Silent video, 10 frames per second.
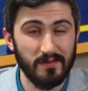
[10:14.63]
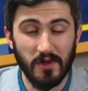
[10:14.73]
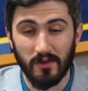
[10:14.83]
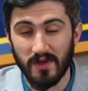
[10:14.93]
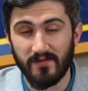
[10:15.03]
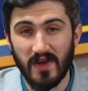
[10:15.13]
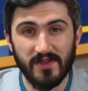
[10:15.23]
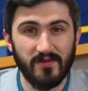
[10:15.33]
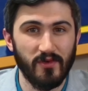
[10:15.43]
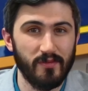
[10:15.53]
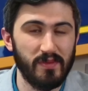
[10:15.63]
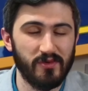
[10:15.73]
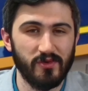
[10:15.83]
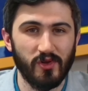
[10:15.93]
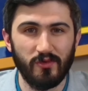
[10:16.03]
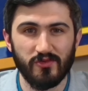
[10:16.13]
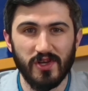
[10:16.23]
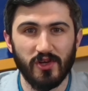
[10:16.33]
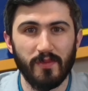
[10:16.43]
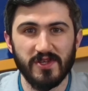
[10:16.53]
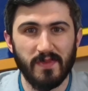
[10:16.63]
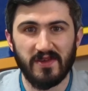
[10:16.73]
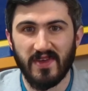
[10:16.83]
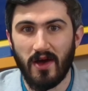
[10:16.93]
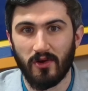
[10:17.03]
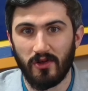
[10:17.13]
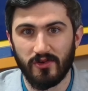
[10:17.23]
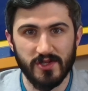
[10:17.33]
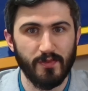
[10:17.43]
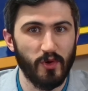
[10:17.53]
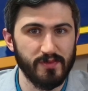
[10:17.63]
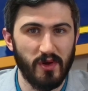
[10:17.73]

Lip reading: you know, invented for people to drink copious amounts of alcohol during sports